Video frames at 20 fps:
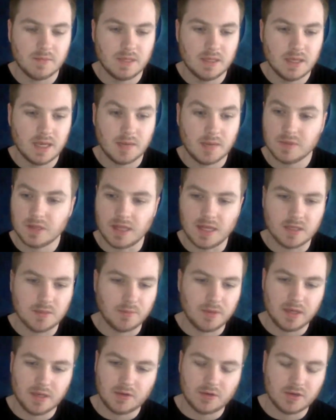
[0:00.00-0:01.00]
I'm glad
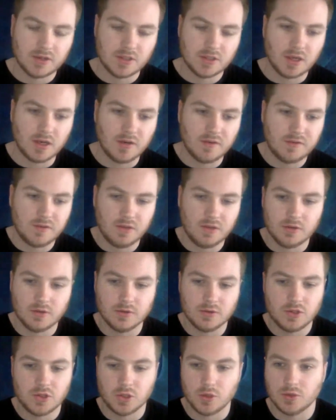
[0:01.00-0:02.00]
Microsoft, you know,
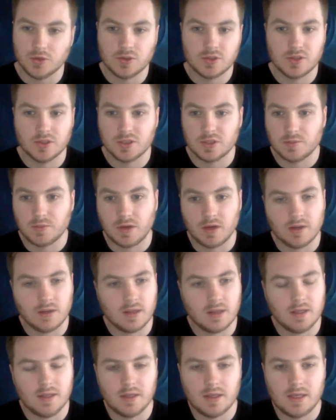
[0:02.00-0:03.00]
chose to
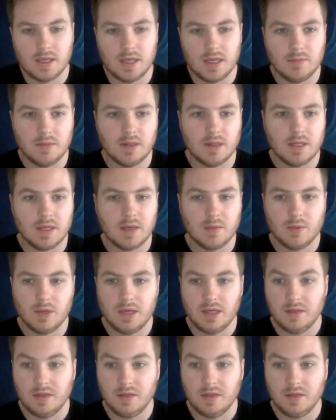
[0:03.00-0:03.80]
spotlight the game in that way,